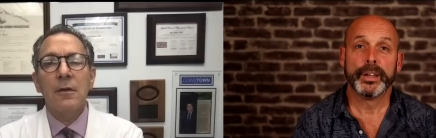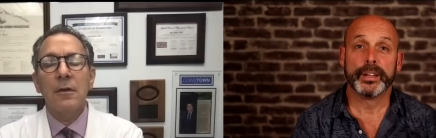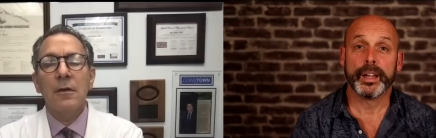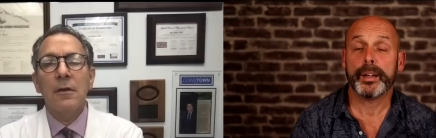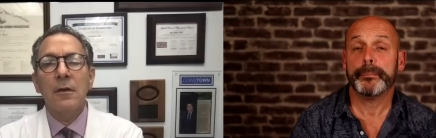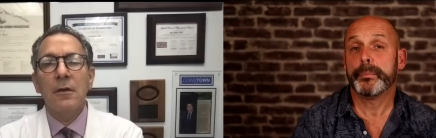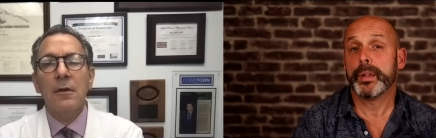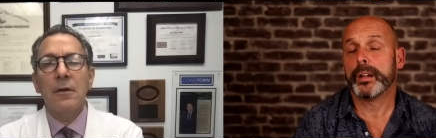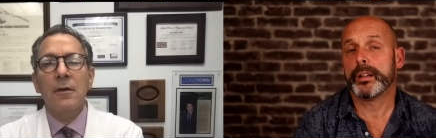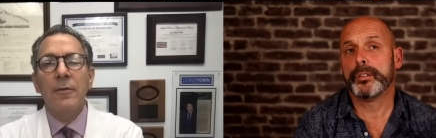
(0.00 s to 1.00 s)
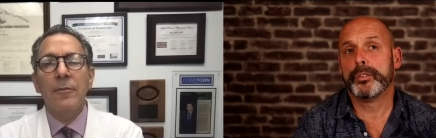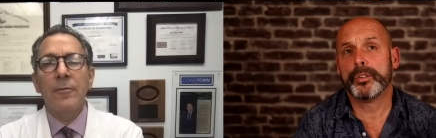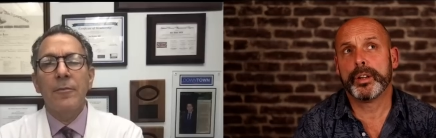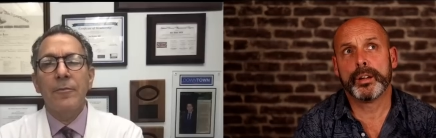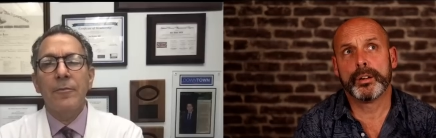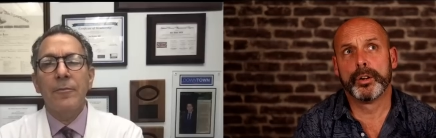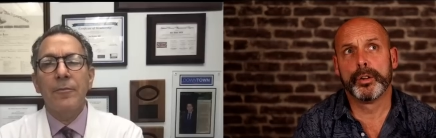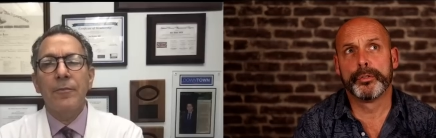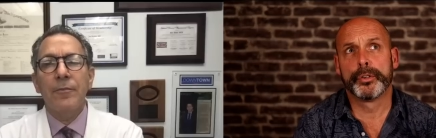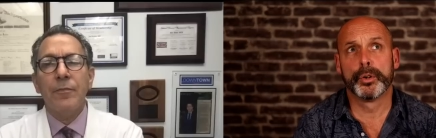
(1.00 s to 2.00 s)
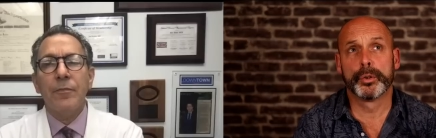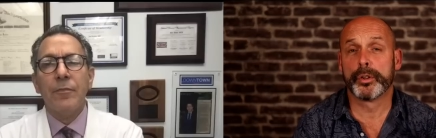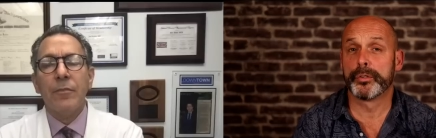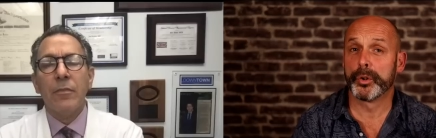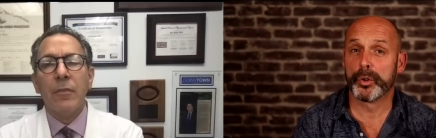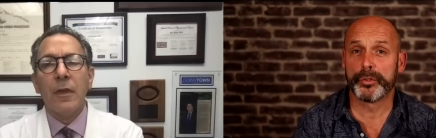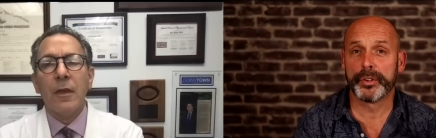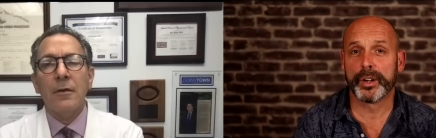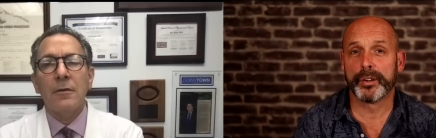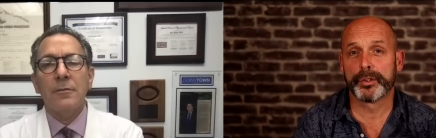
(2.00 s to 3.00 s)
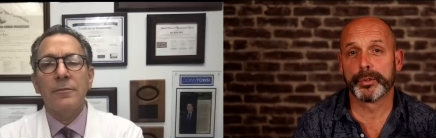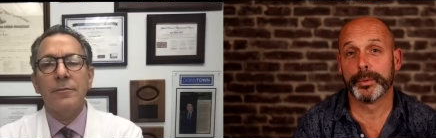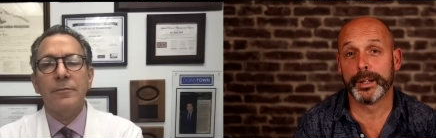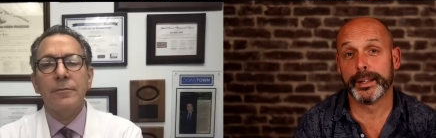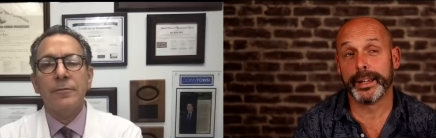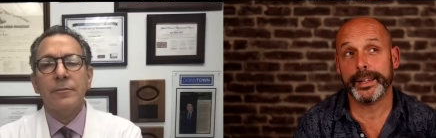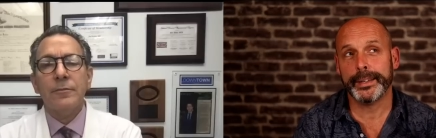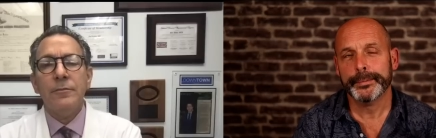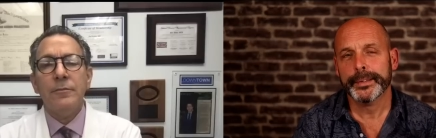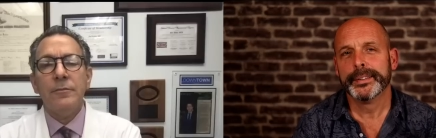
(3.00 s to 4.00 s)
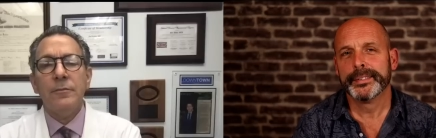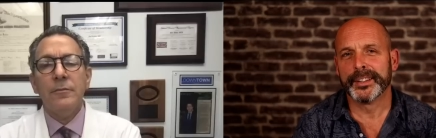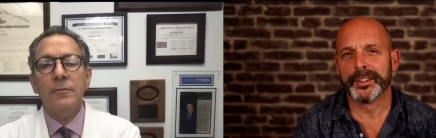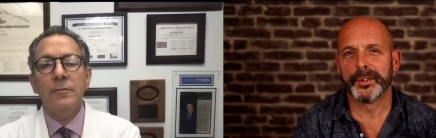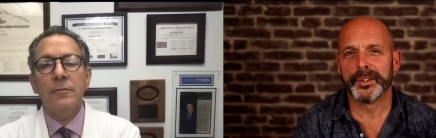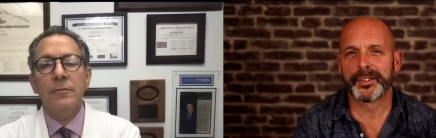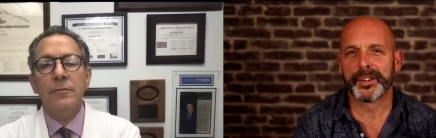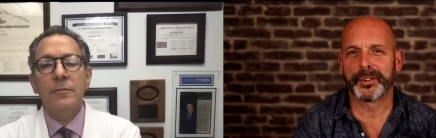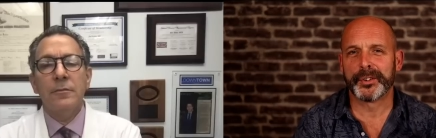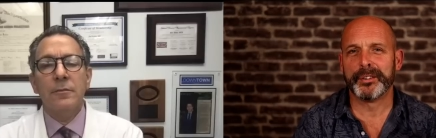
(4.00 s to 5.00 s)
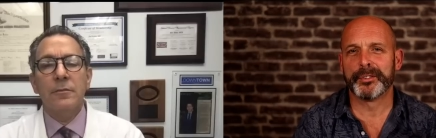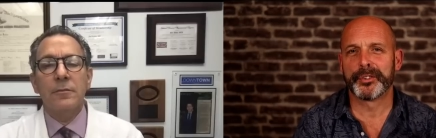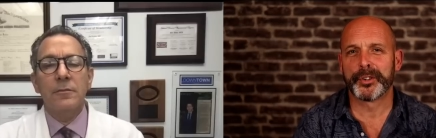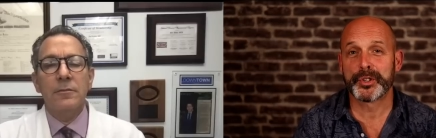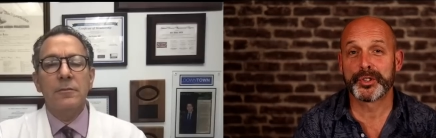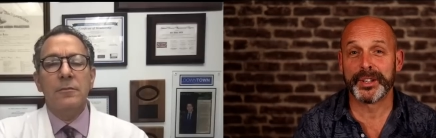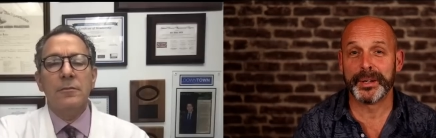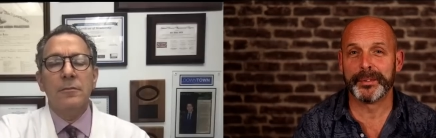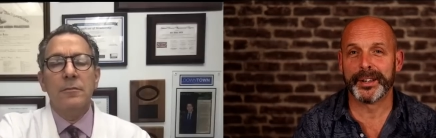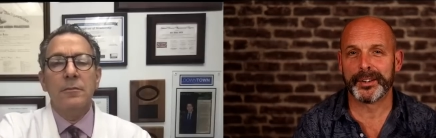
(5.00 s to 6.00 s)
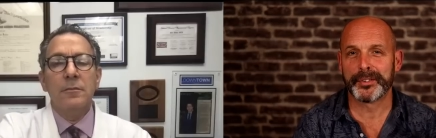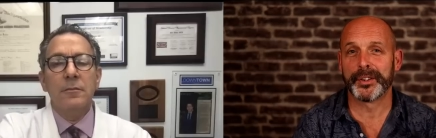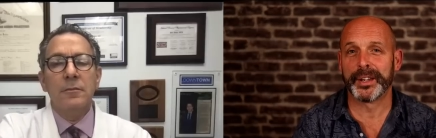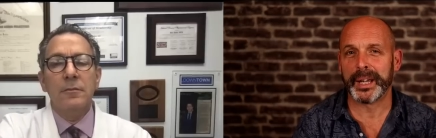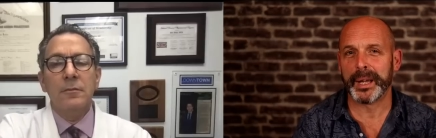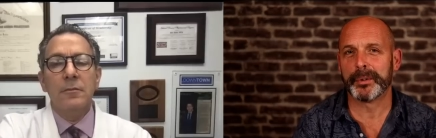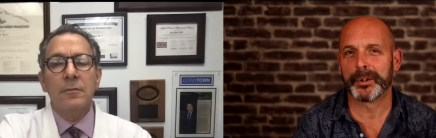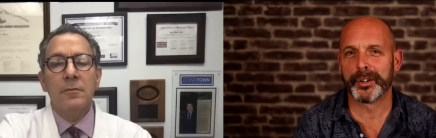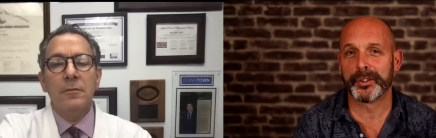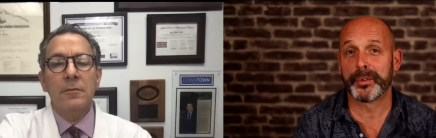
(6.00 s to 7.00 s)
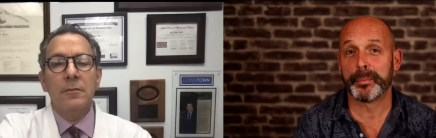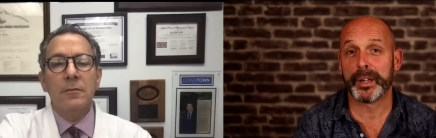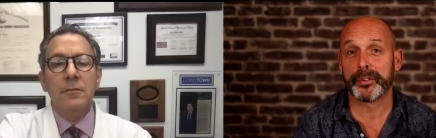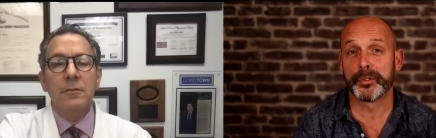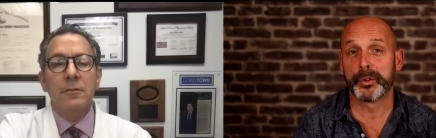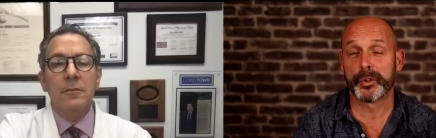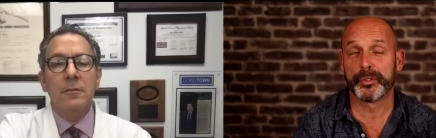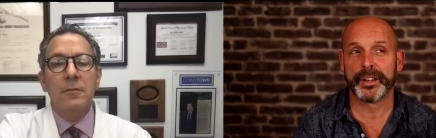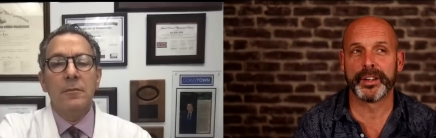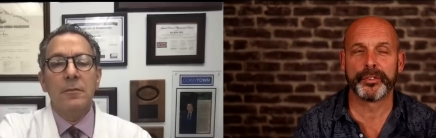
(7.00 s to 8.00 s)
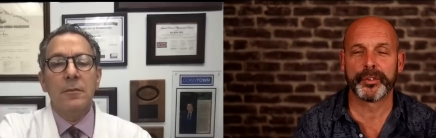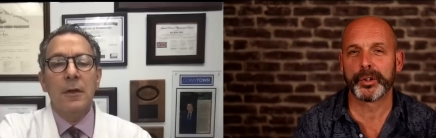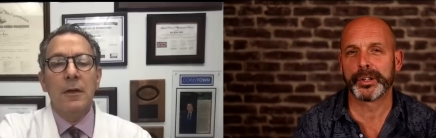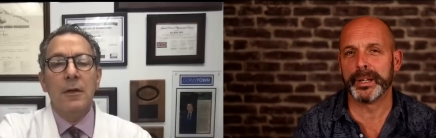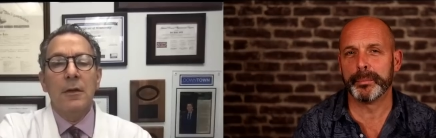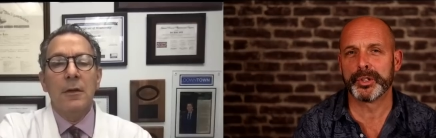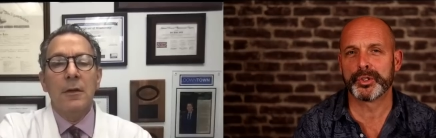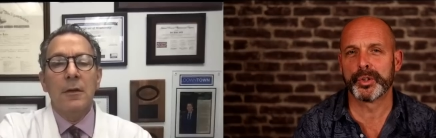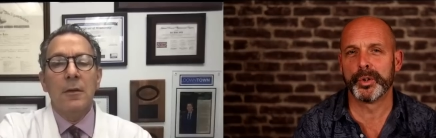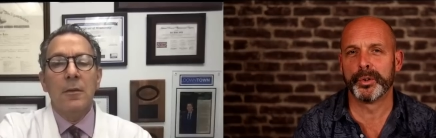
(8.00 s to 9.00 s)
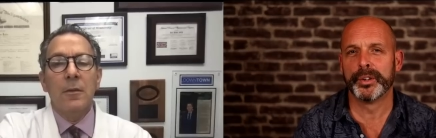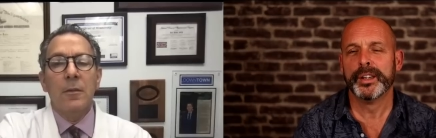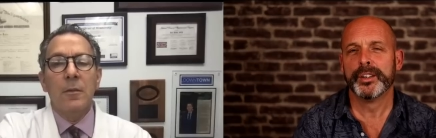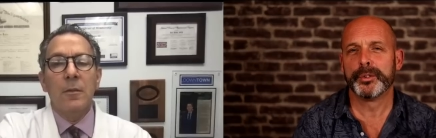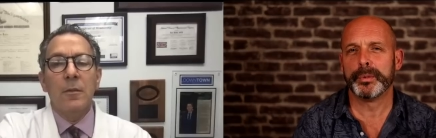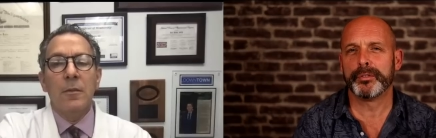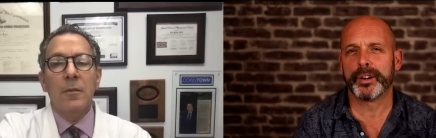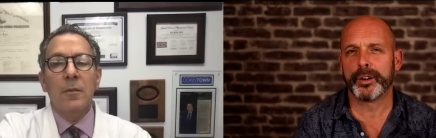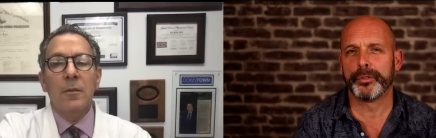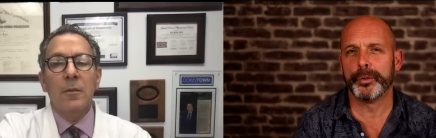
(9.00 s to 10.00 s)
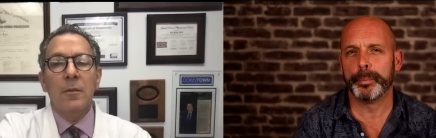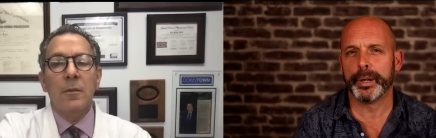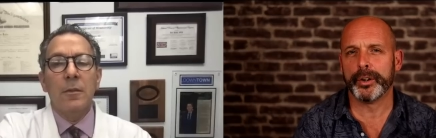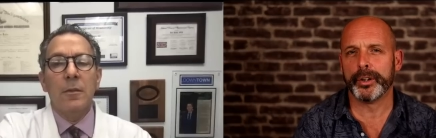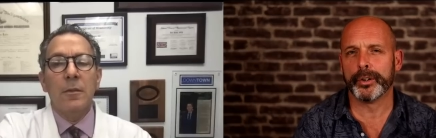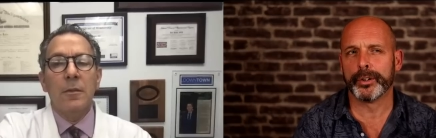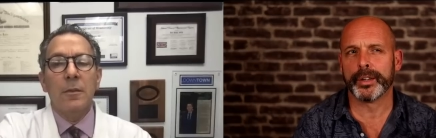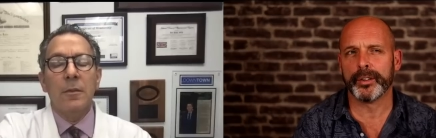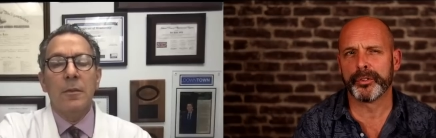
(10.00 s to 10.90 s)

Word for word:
Speaker 1: Yeah, and uh, also the sourcing of it. Well, a you know, he's got a great research team there, so they came across the best source, and it's certainly been shown to be far superior than